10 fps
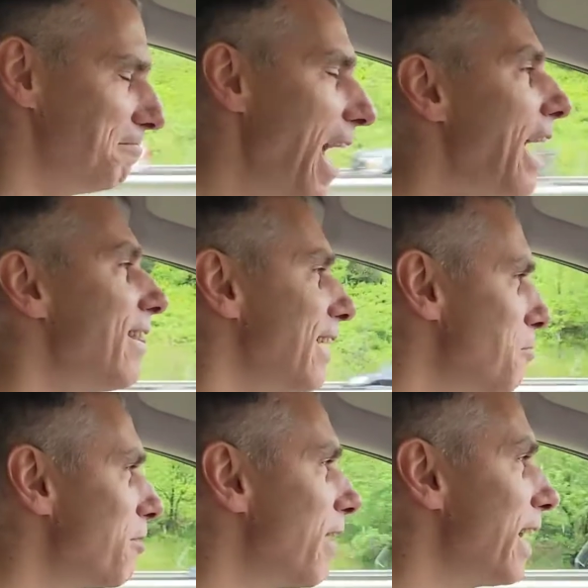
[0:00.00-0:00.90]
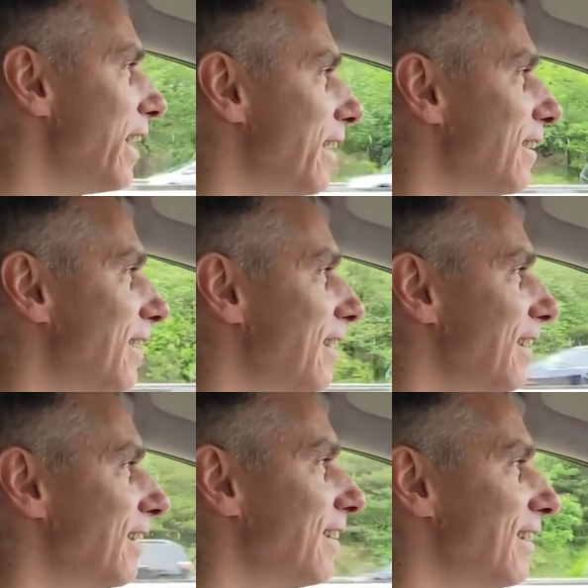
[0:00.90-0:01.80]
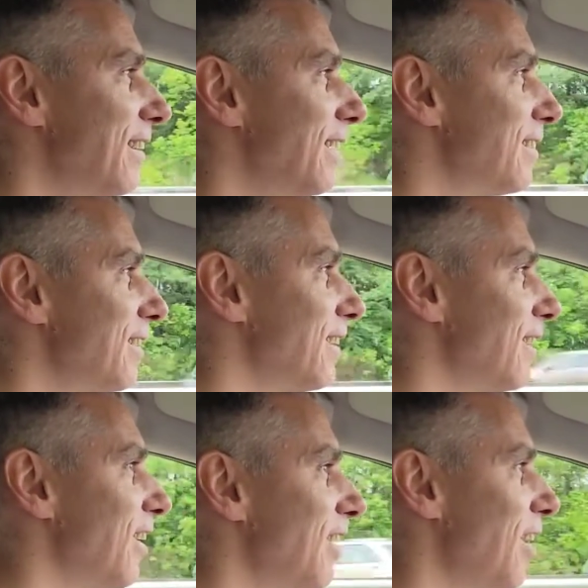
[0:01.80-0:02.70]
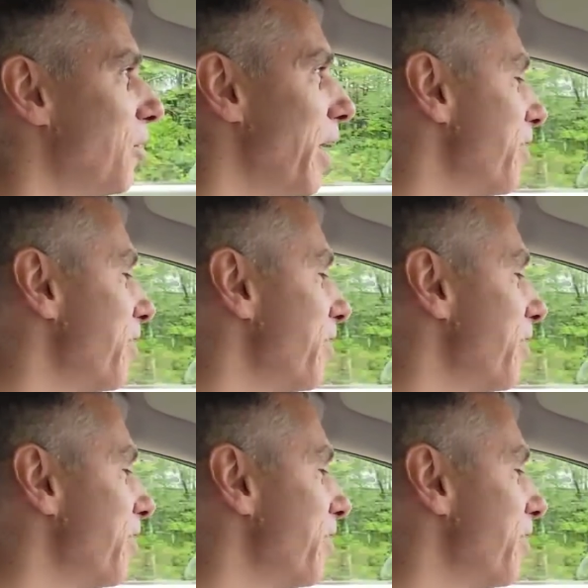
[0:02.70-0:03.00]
Yeah, I think we're ready. Is it? Are